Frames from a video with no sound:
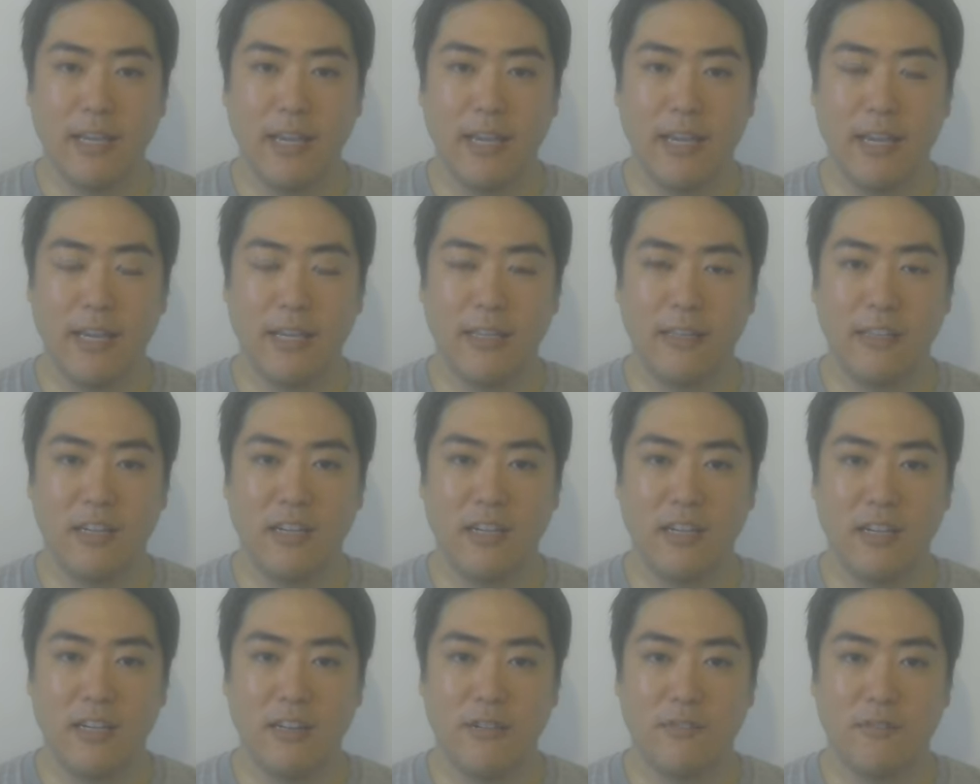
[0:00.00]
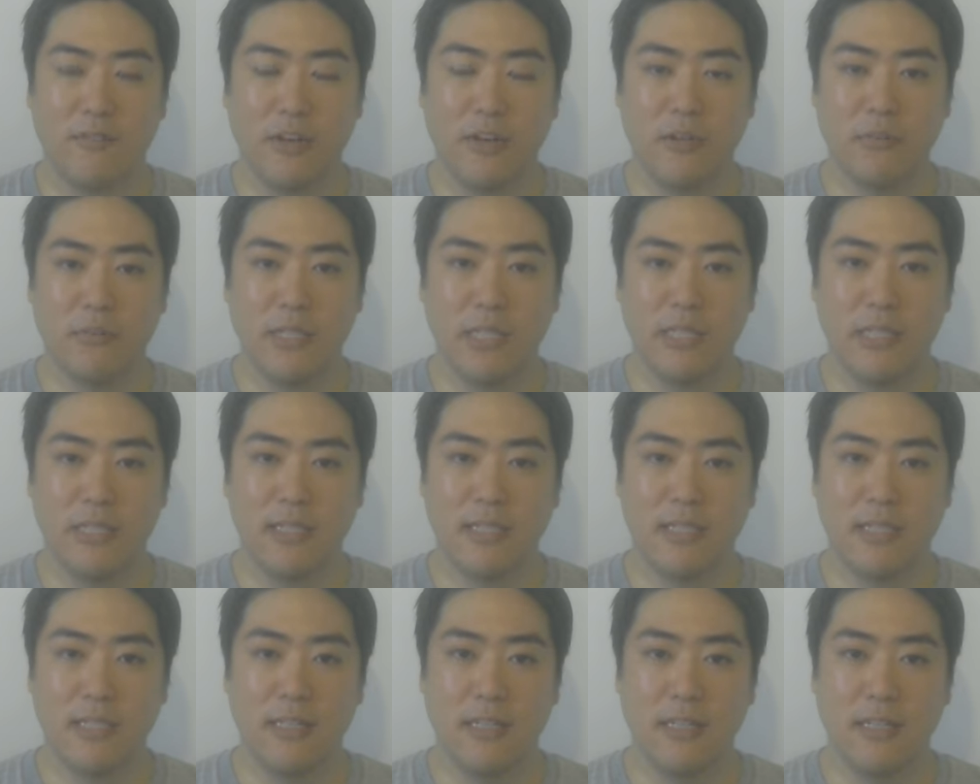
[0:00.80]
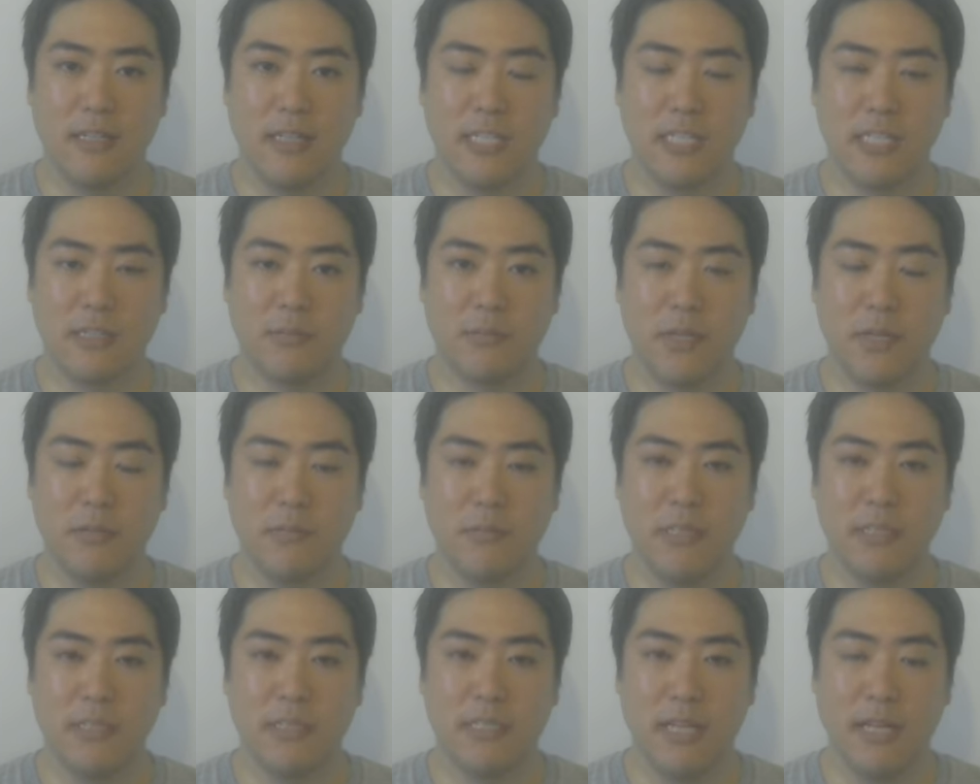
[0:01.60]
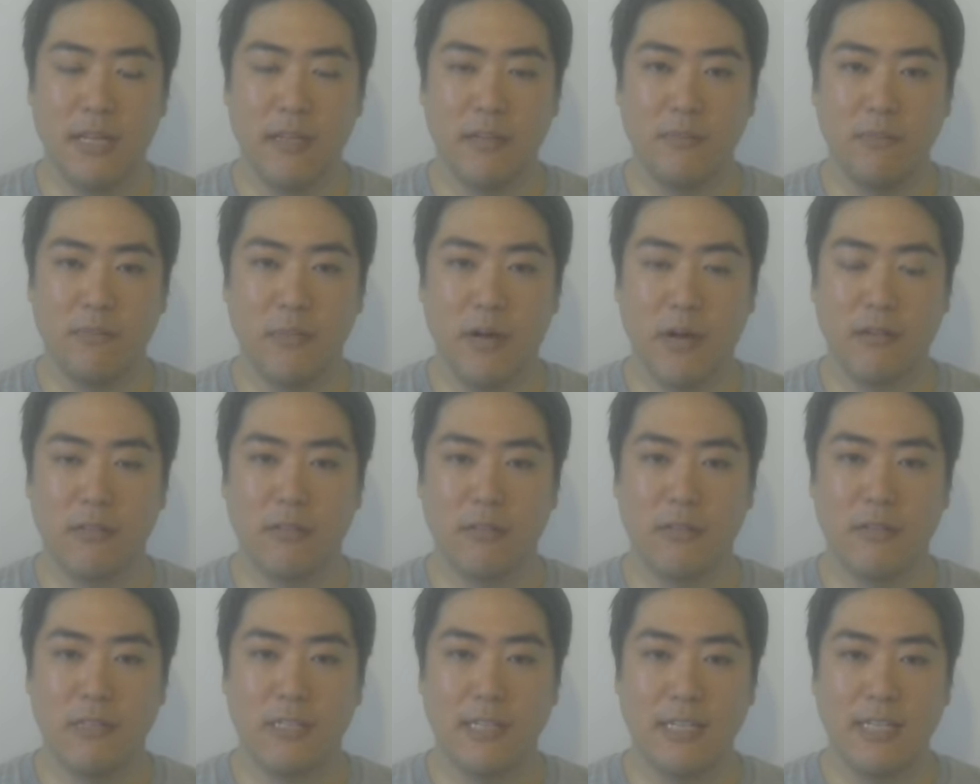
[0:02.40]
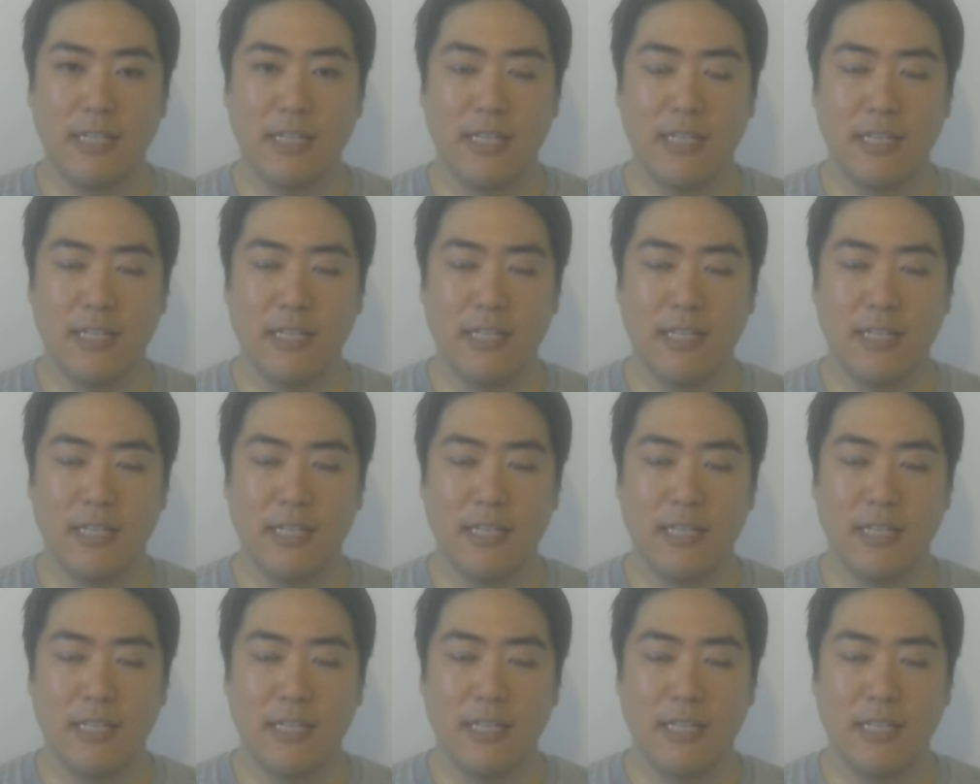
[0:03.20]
And from these experiment and model